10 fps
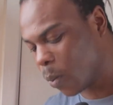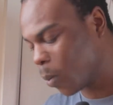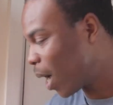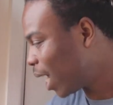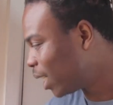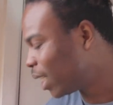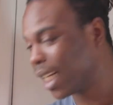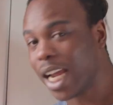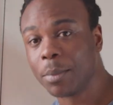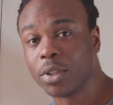when the
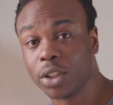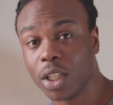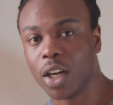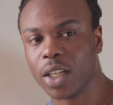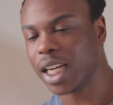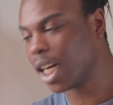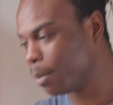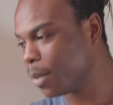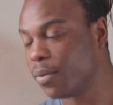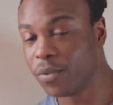camera is on and
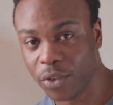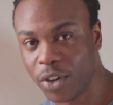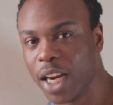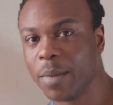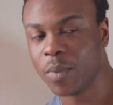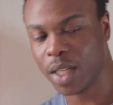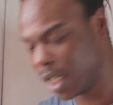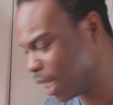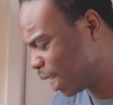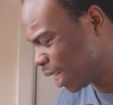I'm in frame,
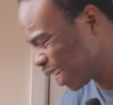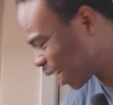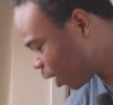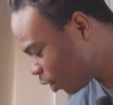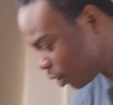it kind of